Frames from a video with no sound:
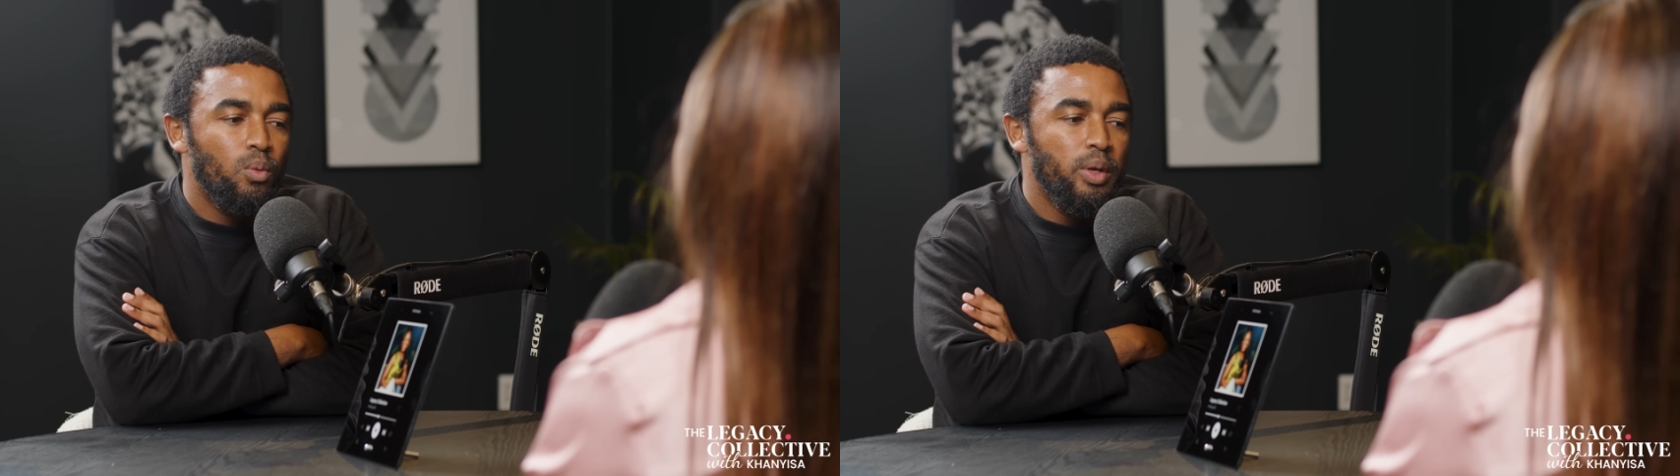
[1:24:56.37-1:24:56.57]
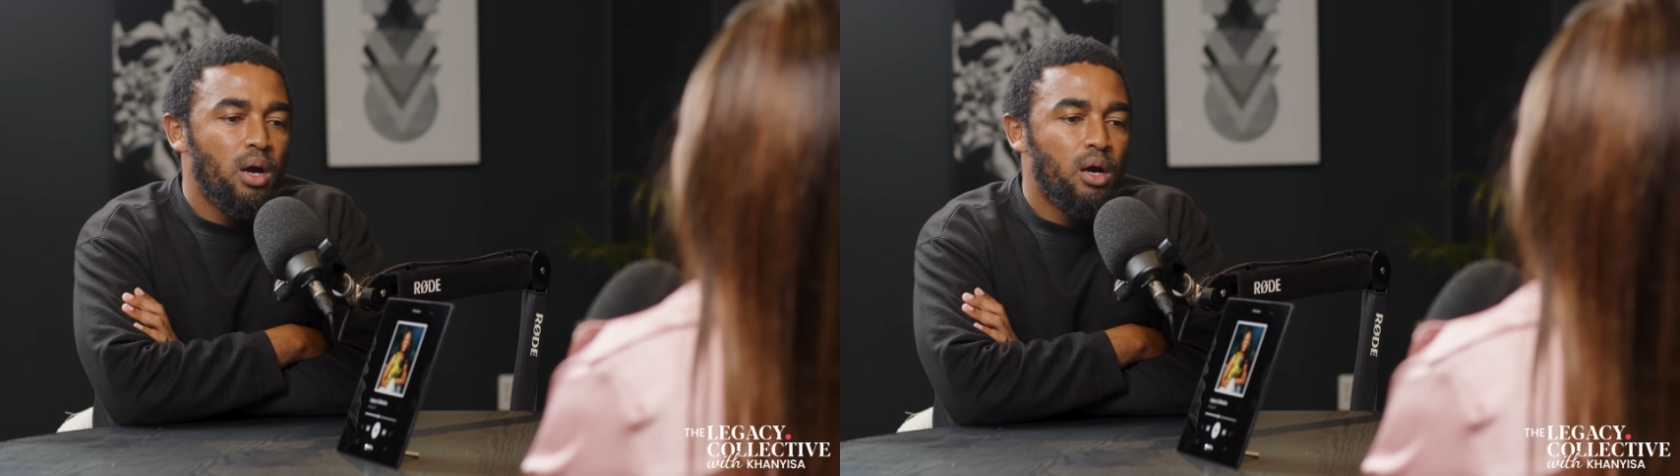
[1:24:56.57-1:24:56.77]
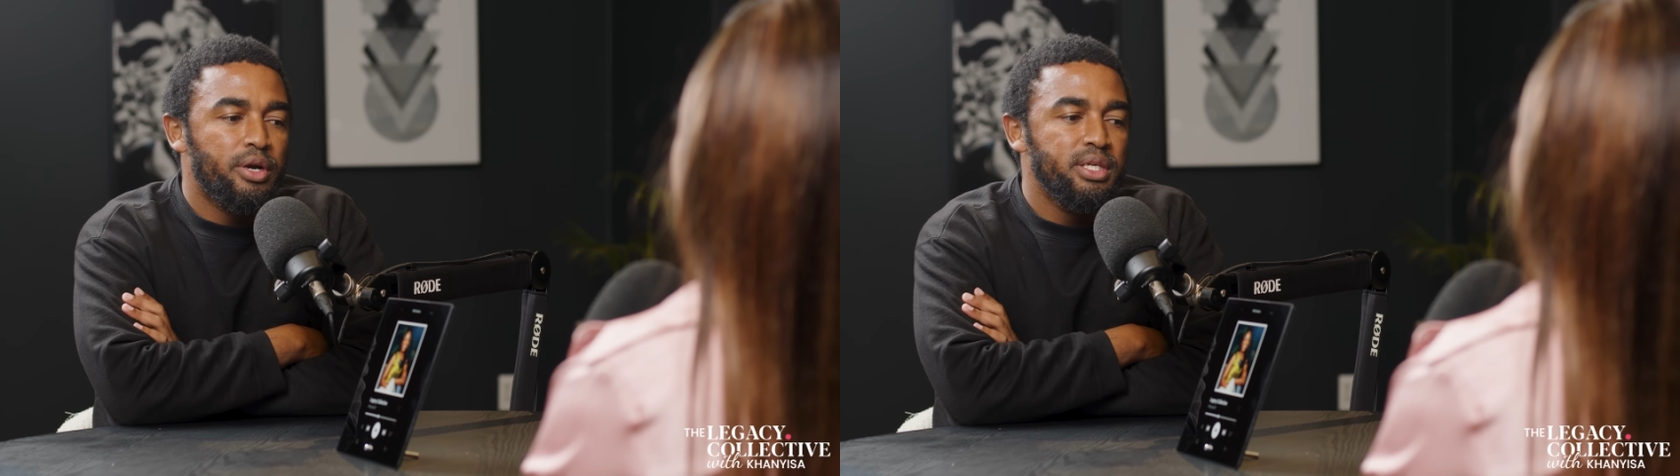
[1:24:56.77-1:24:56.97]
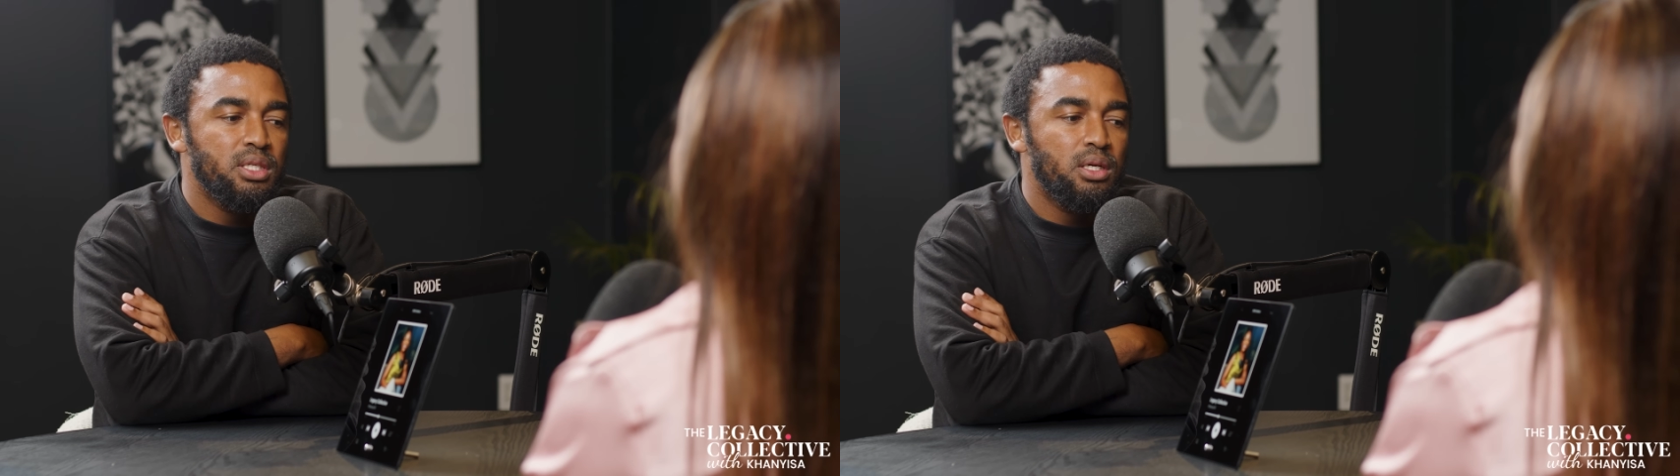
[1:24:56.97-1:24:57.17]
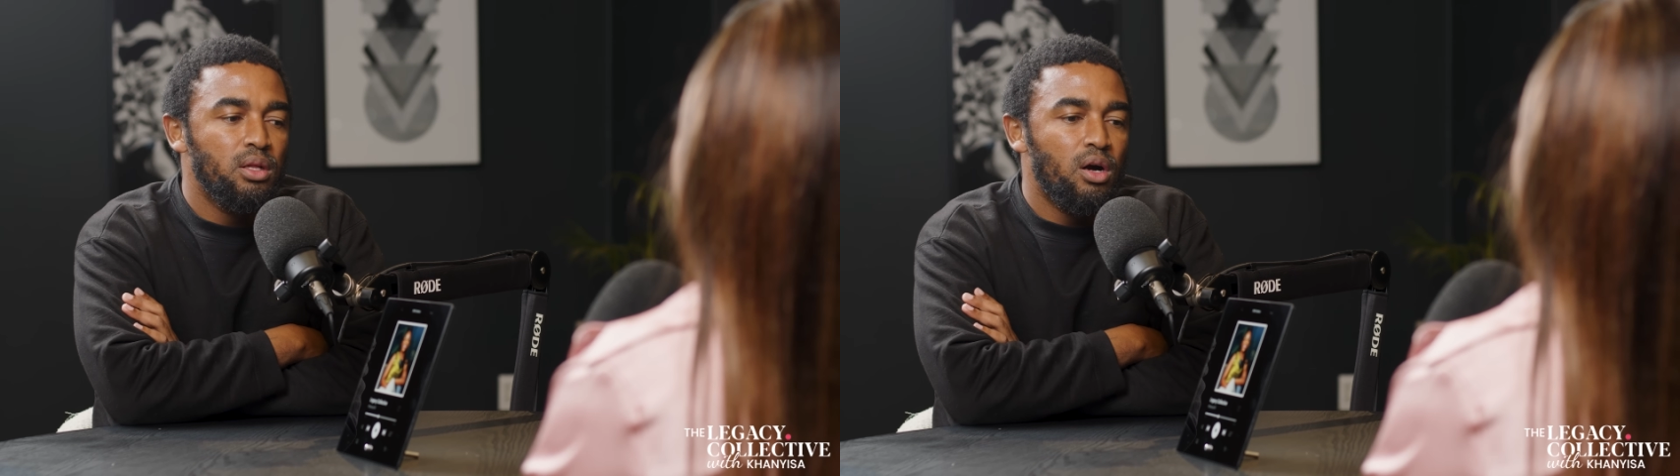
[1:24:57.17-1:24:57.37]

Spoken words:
We are critical